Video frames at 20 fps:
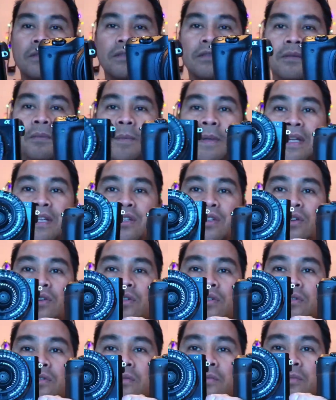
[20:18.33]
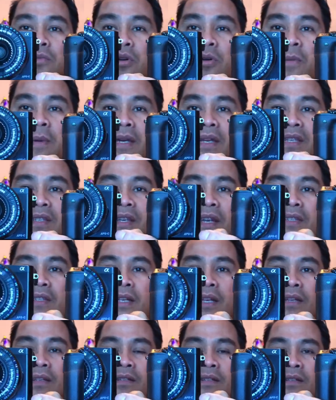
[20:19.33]
video movie
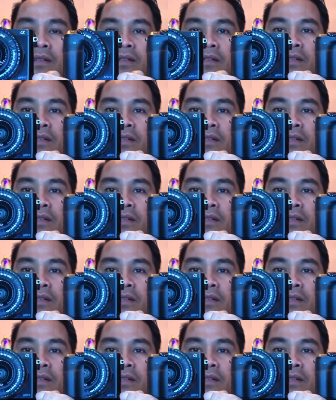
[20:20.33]
setting.